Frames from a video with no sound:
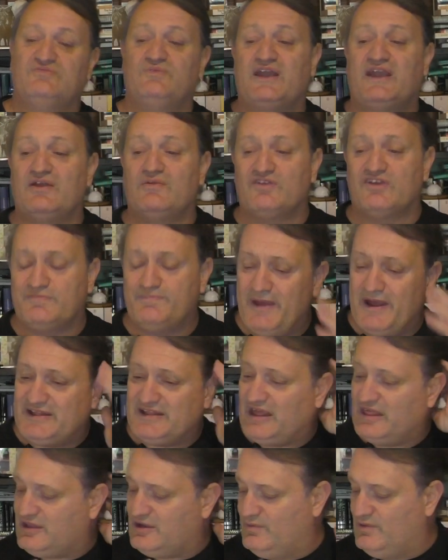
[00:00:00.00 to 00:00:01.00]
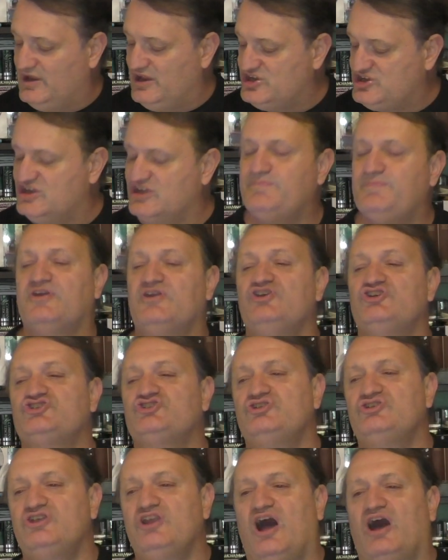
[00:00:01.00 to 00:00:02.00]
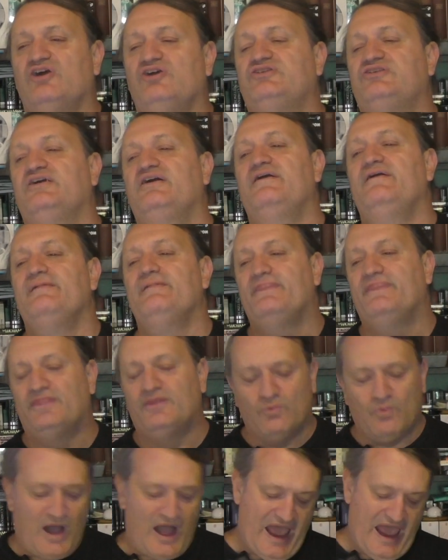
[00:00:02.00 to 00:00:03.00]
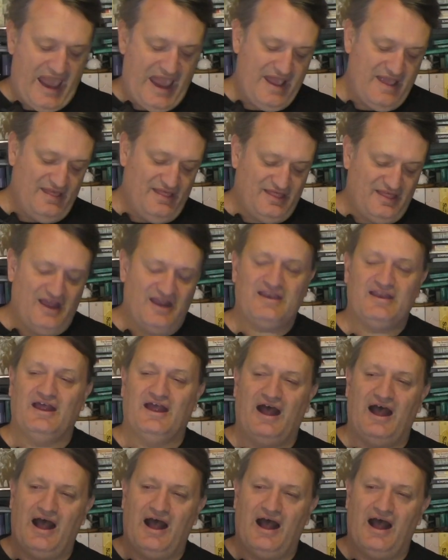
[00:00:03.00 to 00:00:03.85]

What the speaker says: We can respect other religions, but you should note the way that